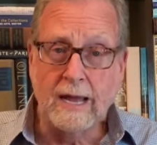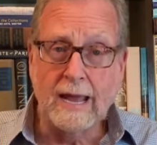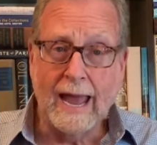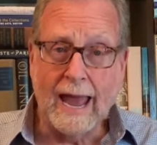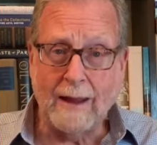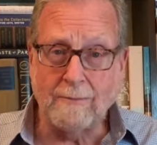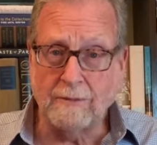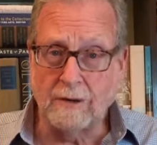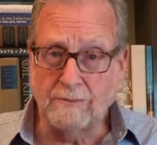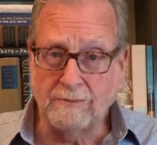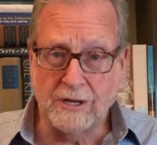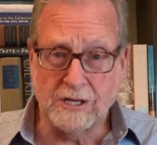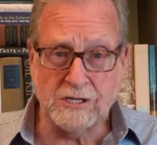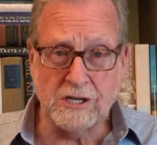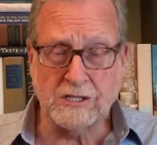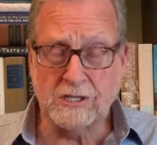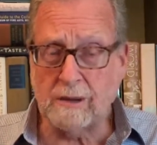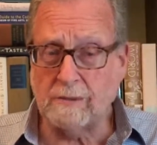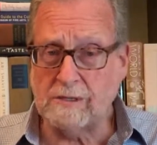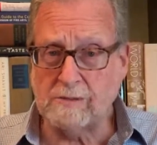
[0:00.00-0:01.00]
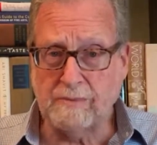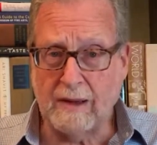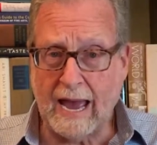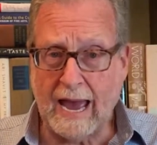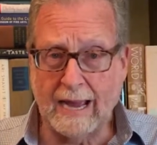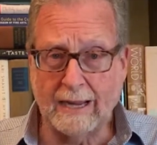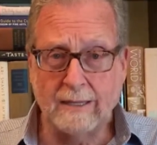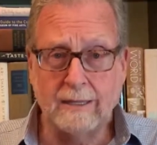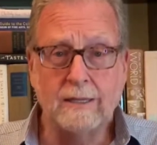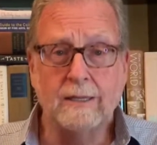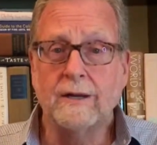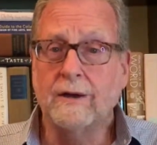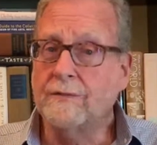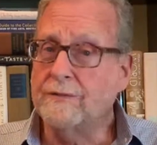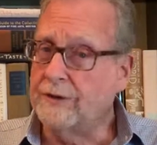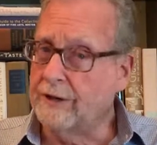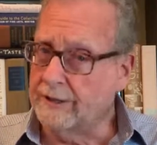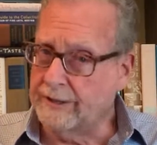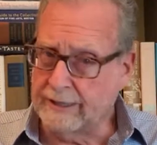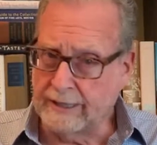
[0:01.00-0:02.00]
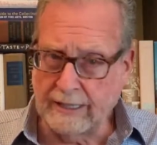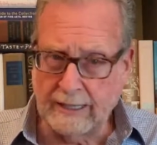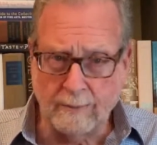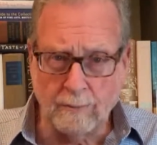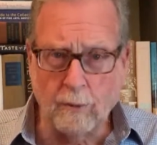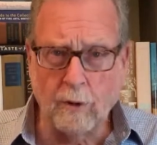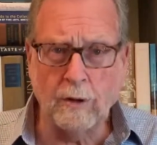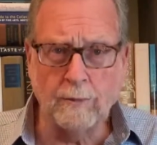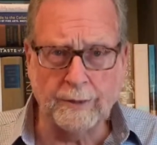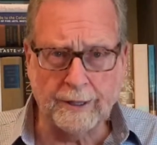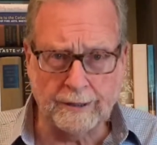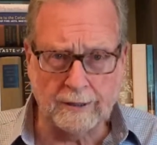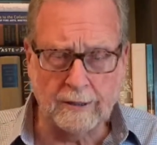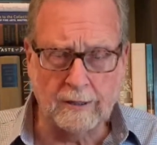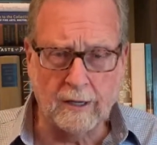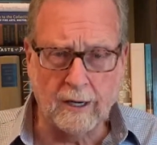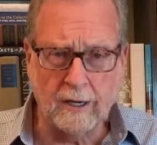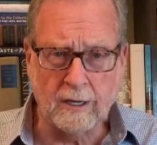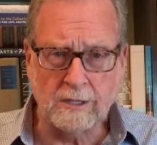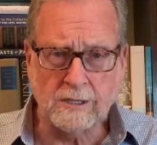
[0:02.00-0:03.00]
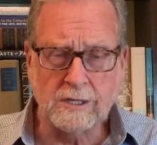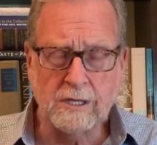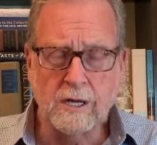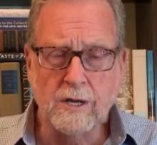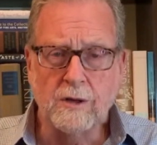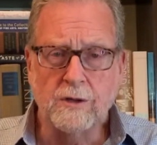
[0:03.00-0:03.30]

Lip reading: And when business comes back, they're going to need more rental cars.